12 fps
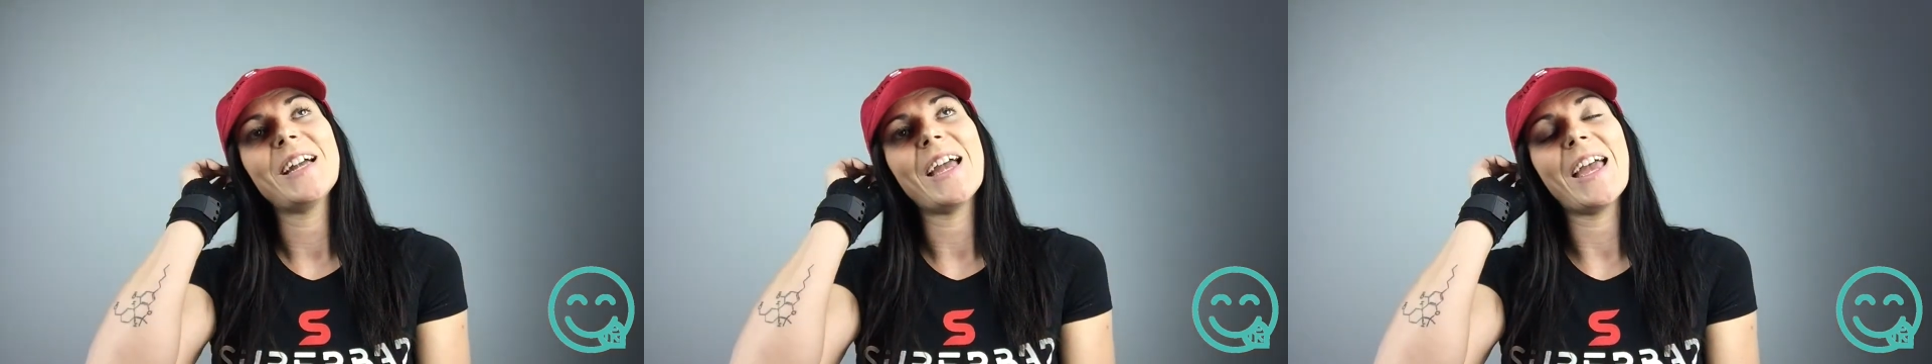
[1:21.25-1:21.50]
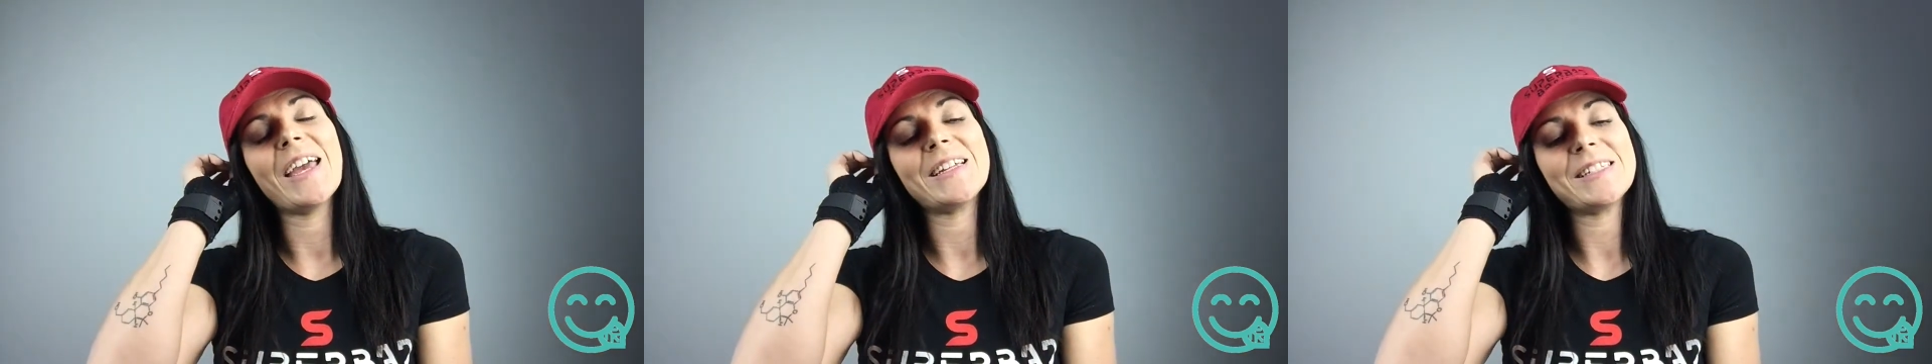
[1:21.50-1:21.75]

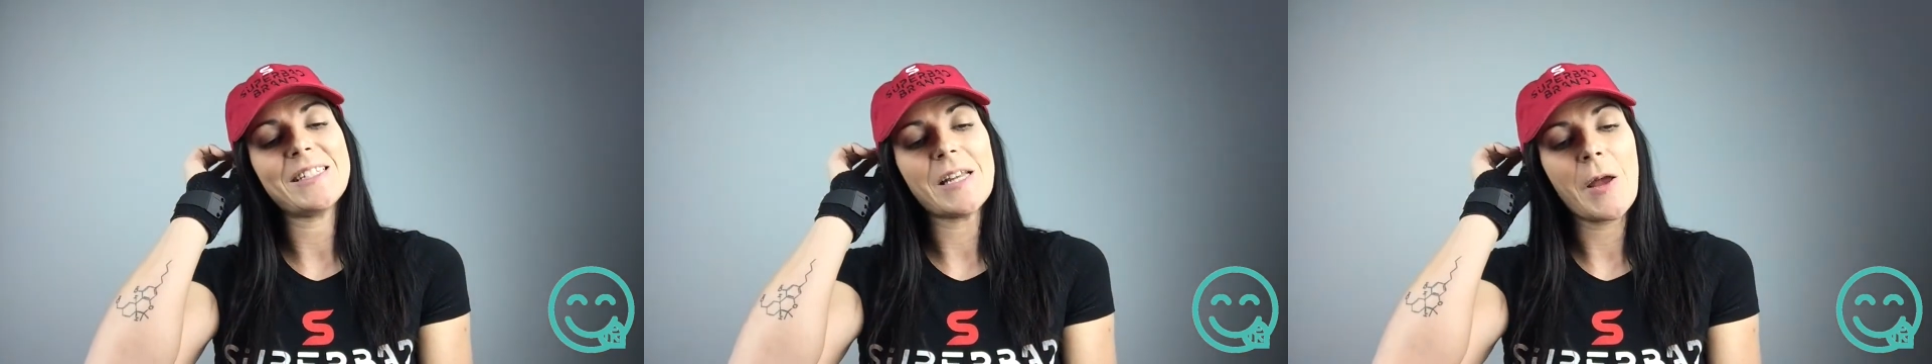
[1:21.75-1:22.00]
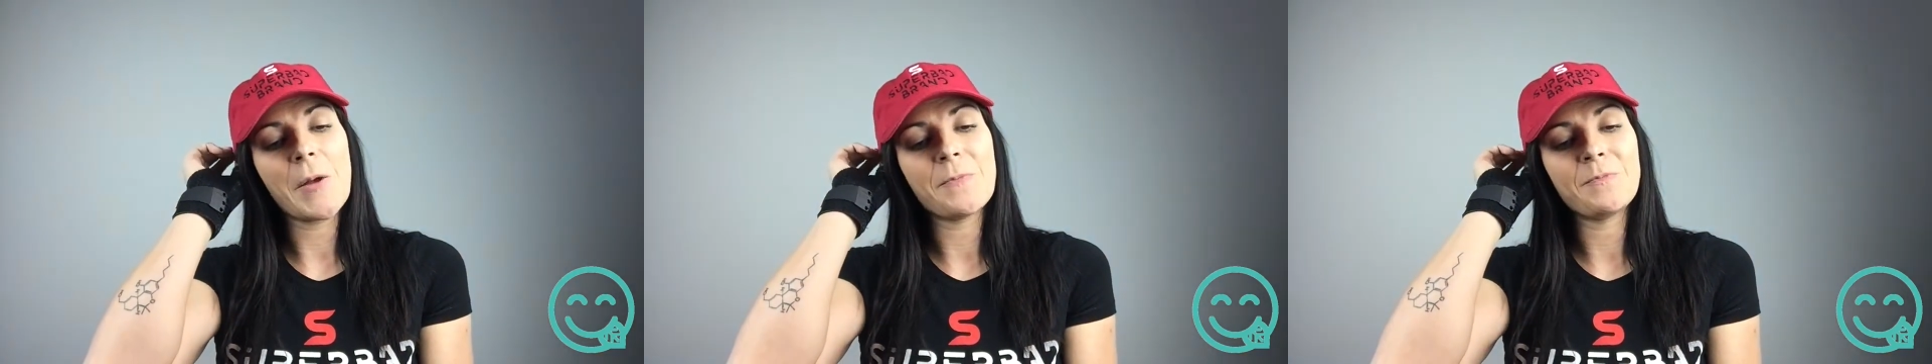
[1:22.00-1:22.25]

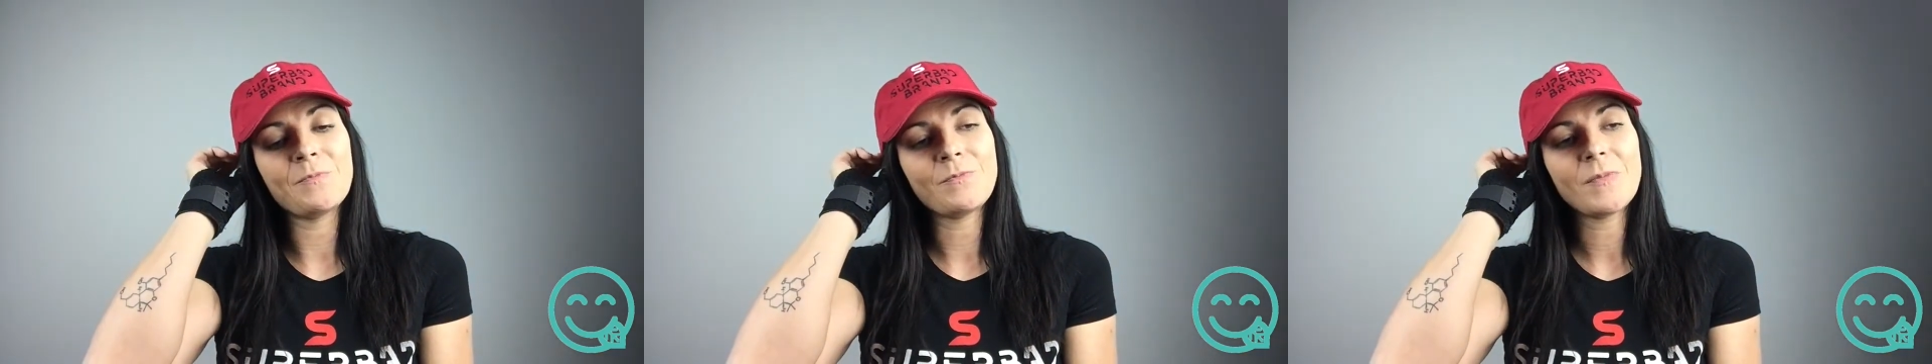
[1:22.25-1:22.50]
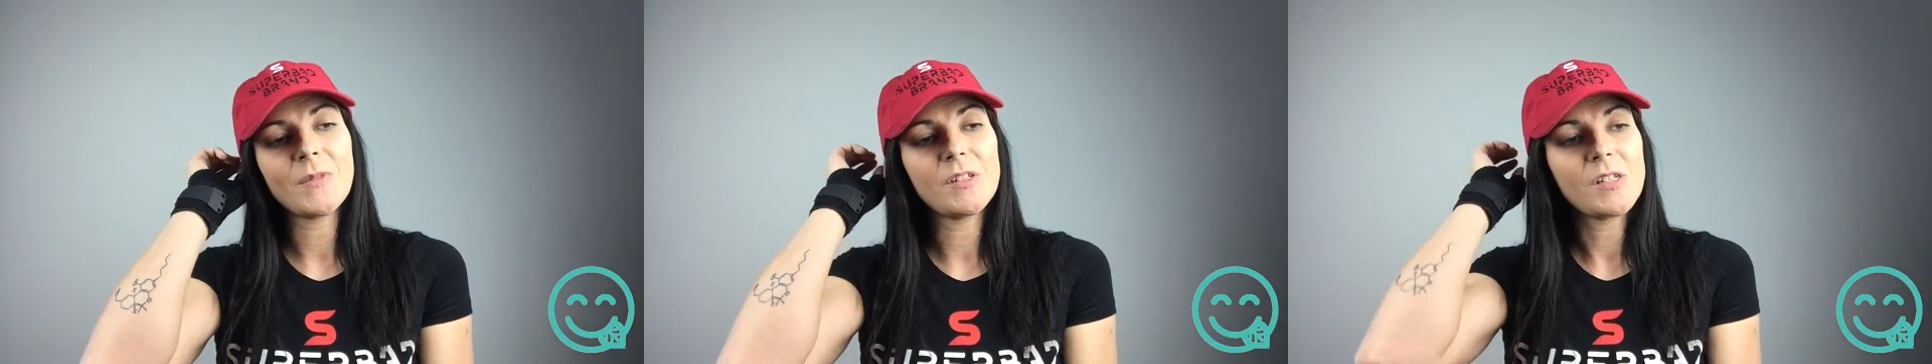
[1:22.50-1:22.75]
And
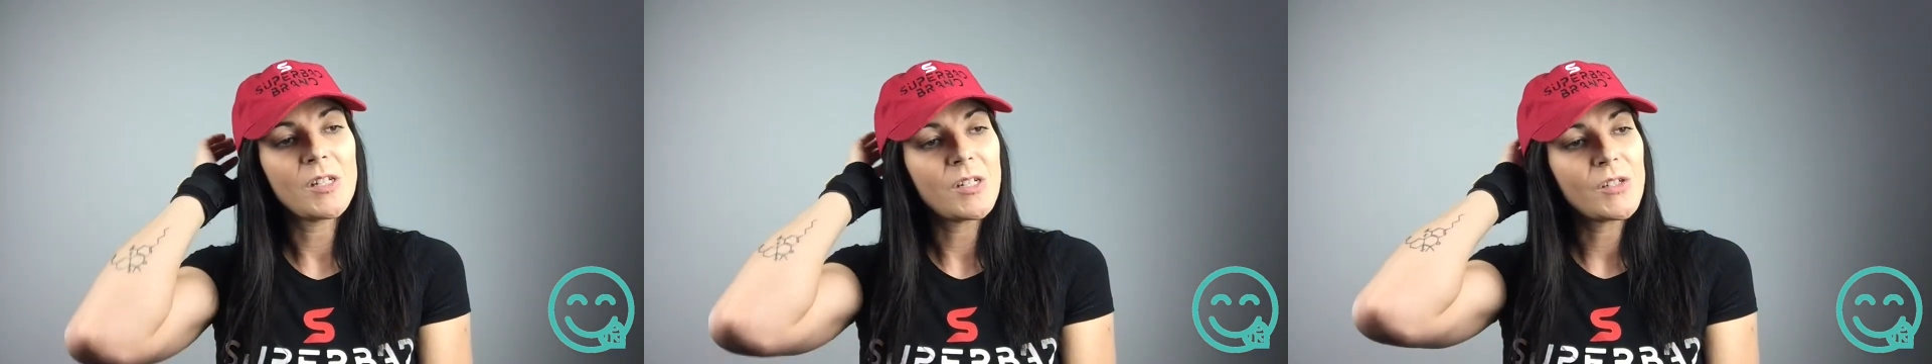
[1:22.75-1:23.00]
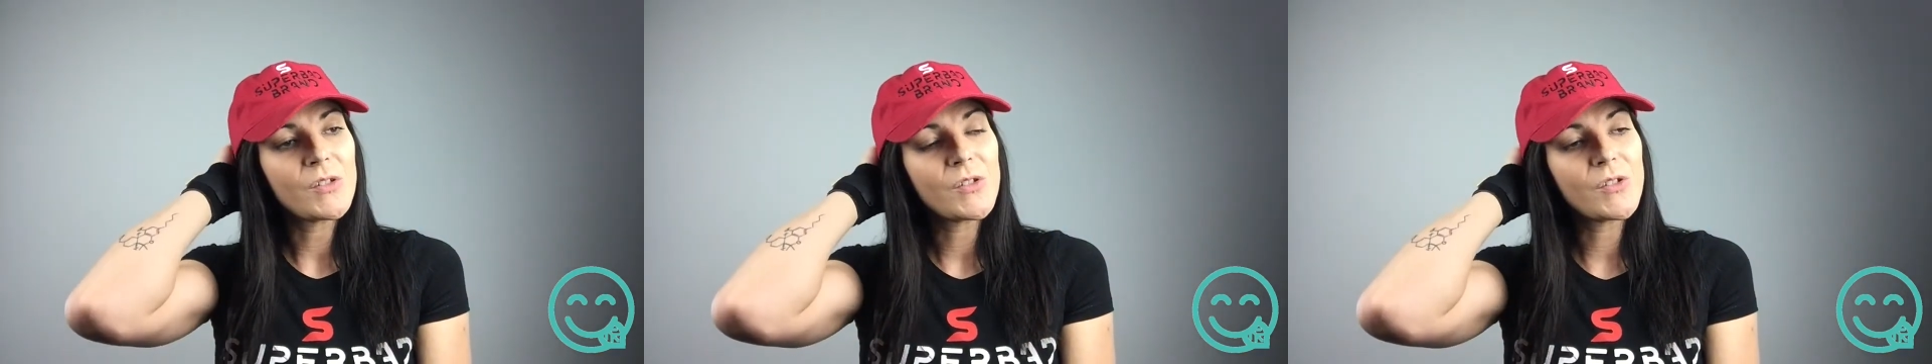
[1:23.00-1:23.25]

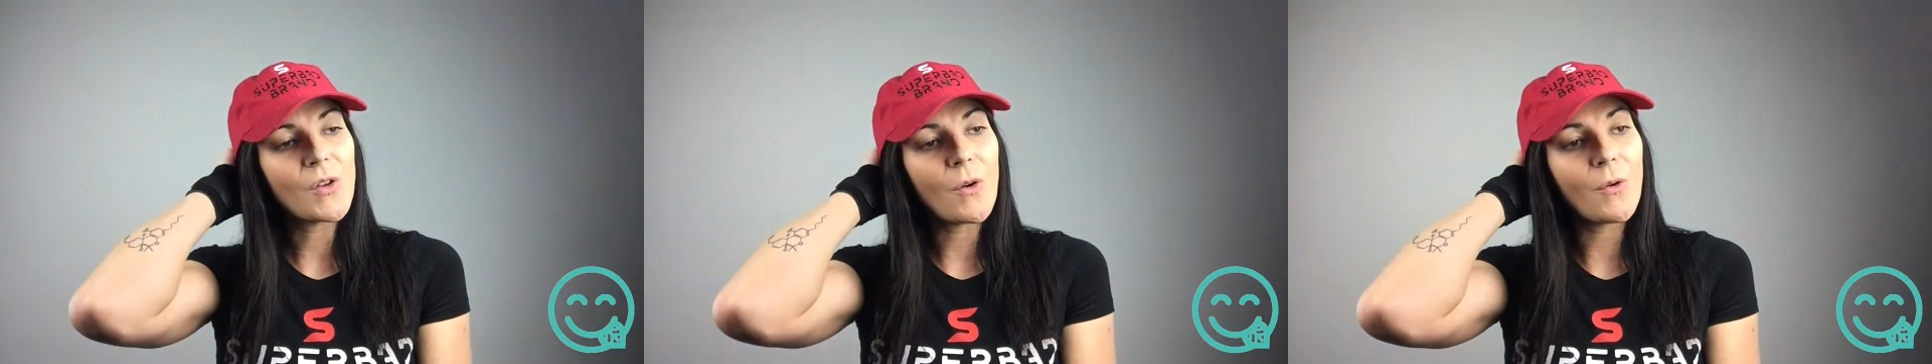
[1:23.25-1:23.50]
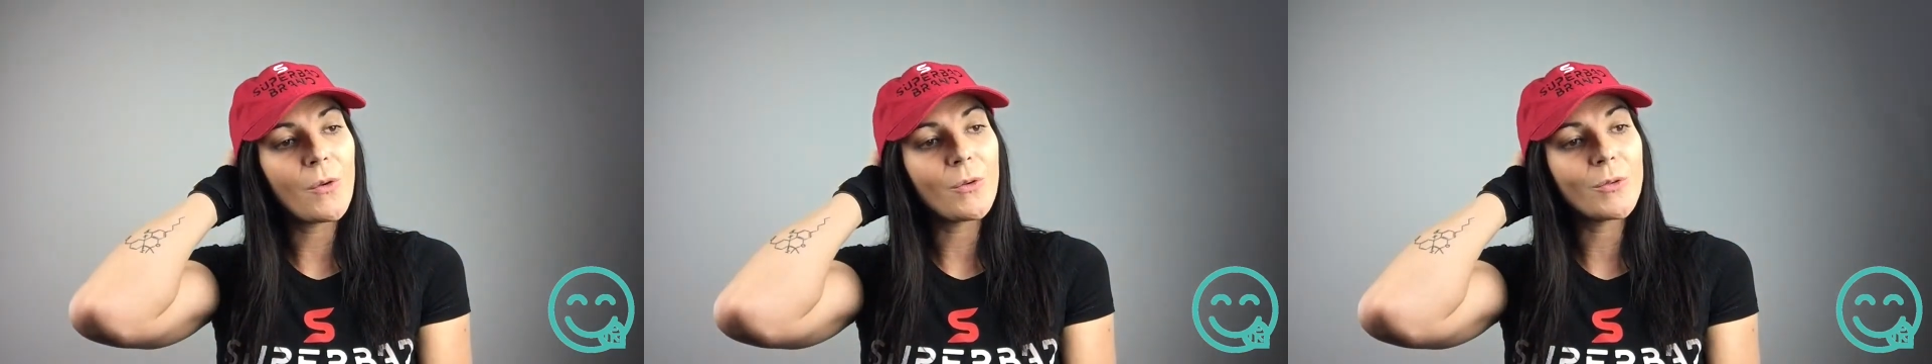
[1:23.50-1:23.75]

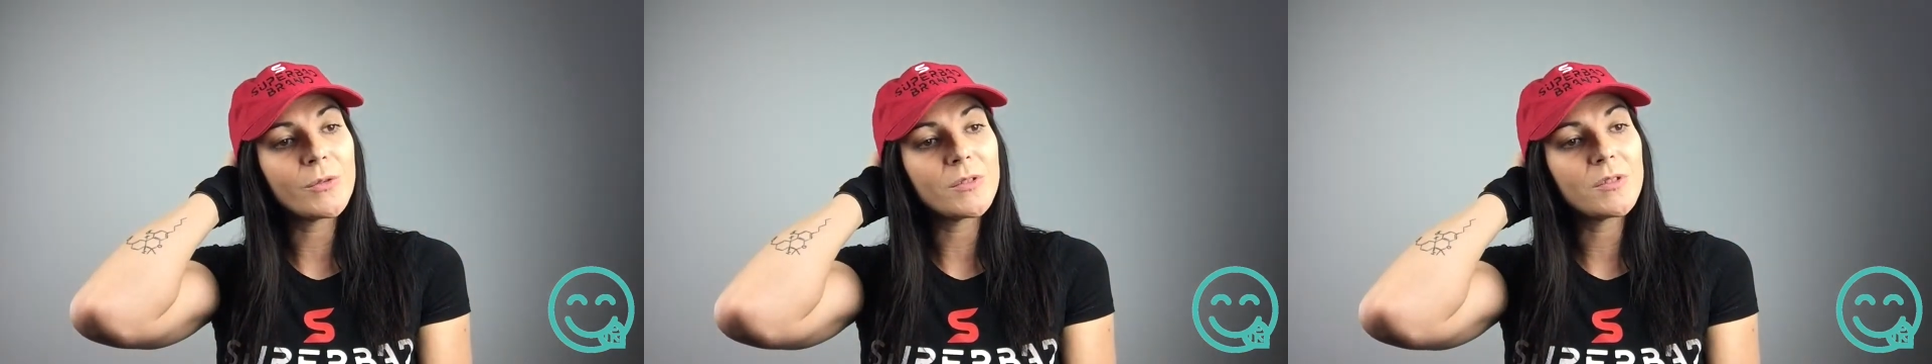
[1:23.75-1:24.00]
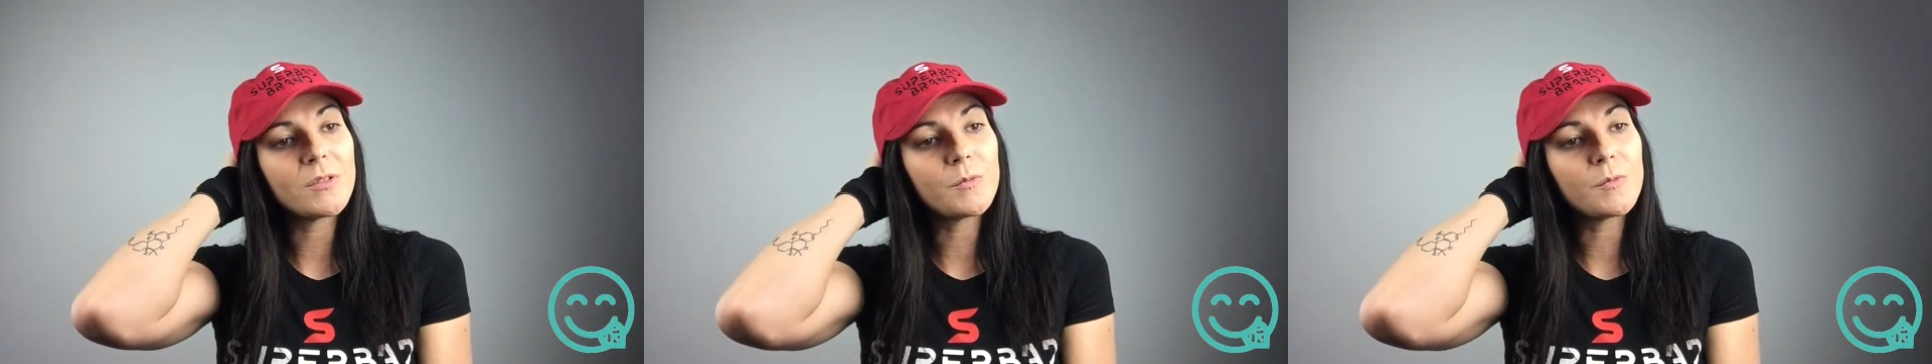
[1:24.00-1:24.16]
so